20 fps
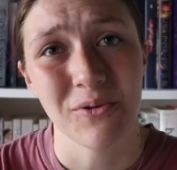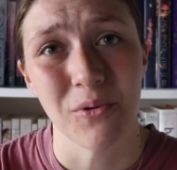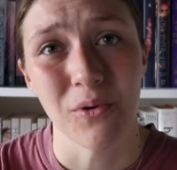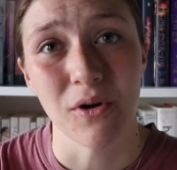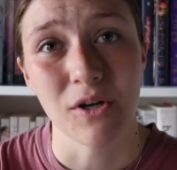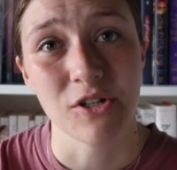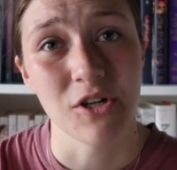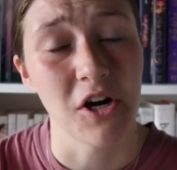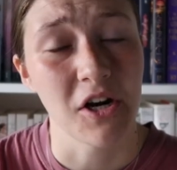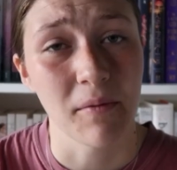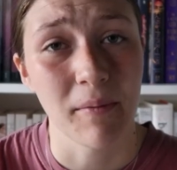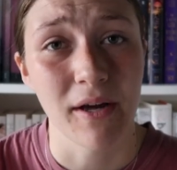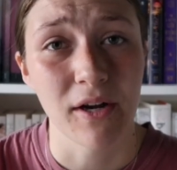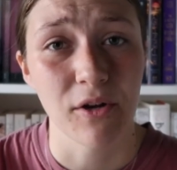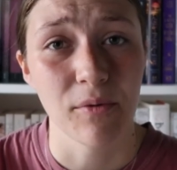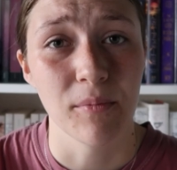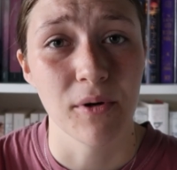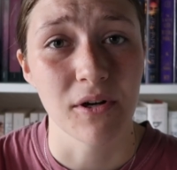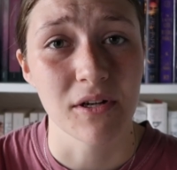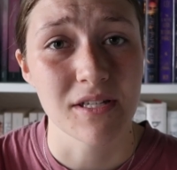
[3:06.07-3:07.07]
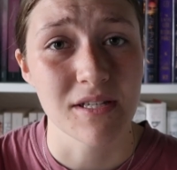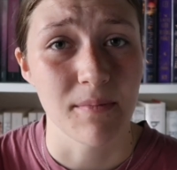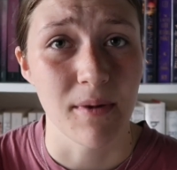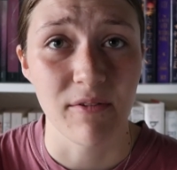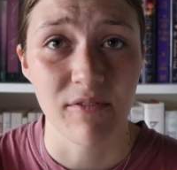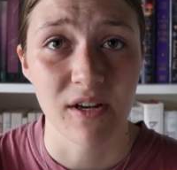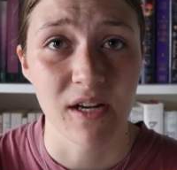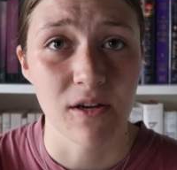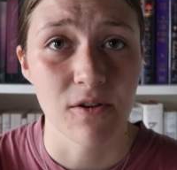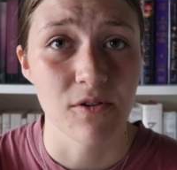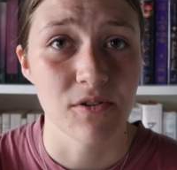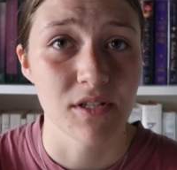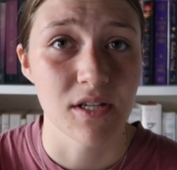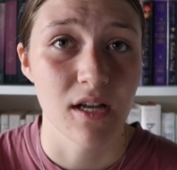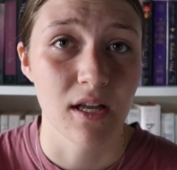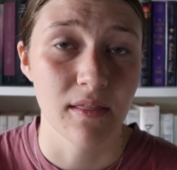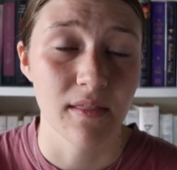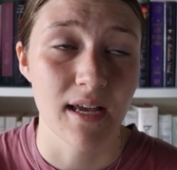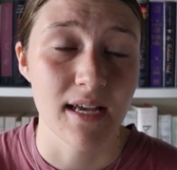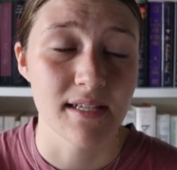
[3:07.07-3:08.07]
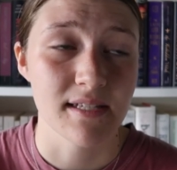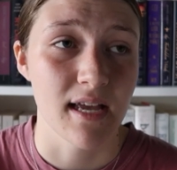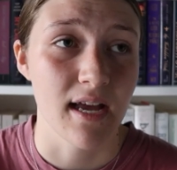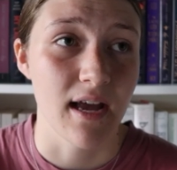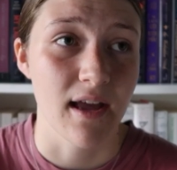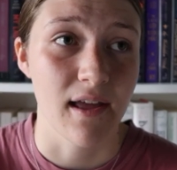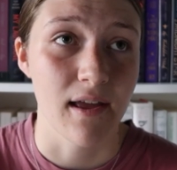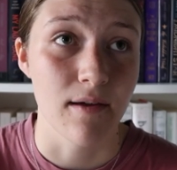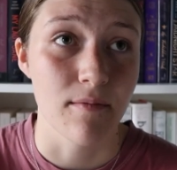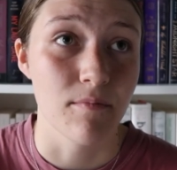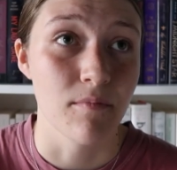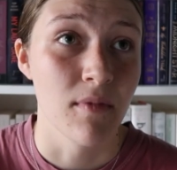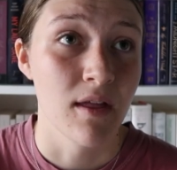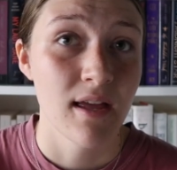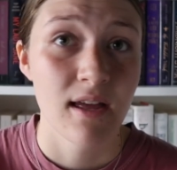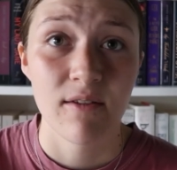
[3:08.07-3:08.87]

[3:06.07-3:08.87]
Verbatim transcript: or talk about her books in my videos unless I am